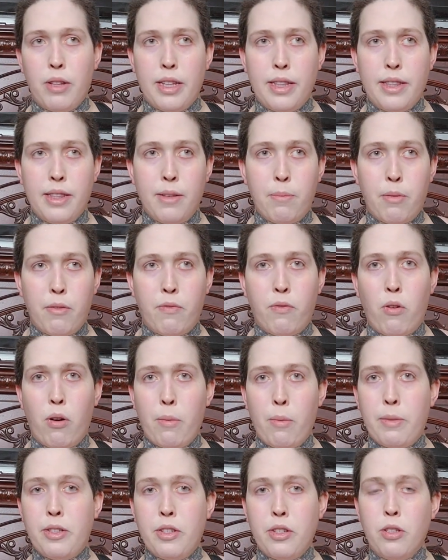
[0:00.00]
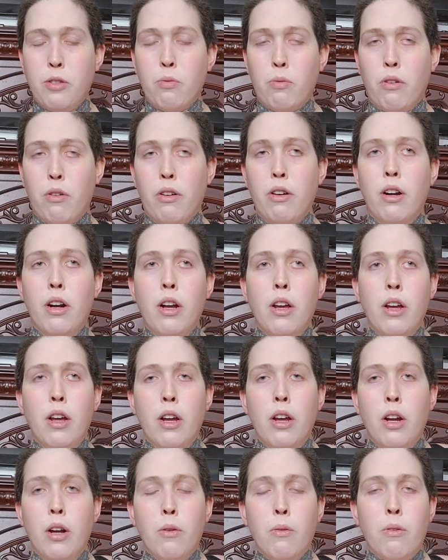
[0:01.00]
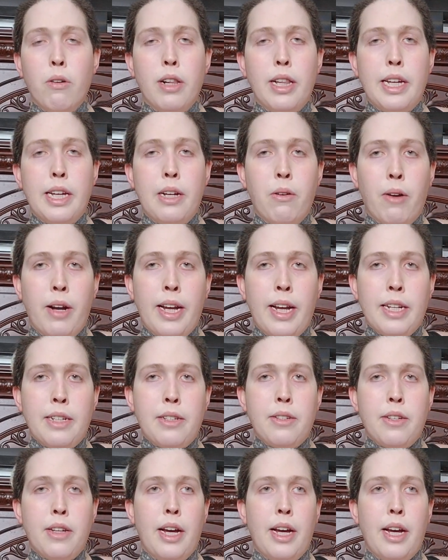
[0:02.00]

And the performances were really great.